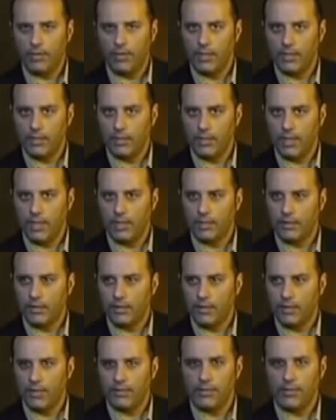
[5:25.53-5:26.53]
and they're
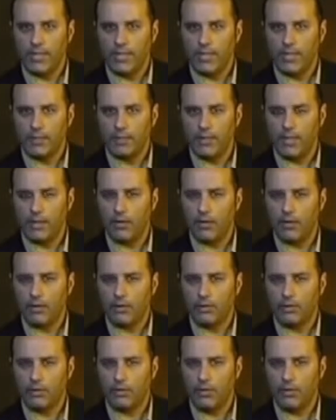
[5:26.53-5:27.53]
intelligent and have psychic power
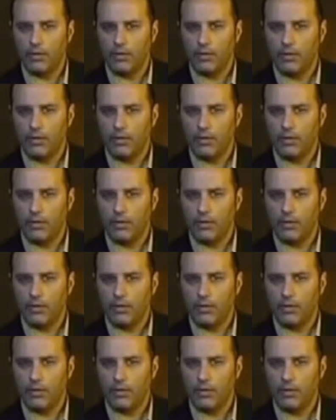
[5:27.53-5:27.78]
also.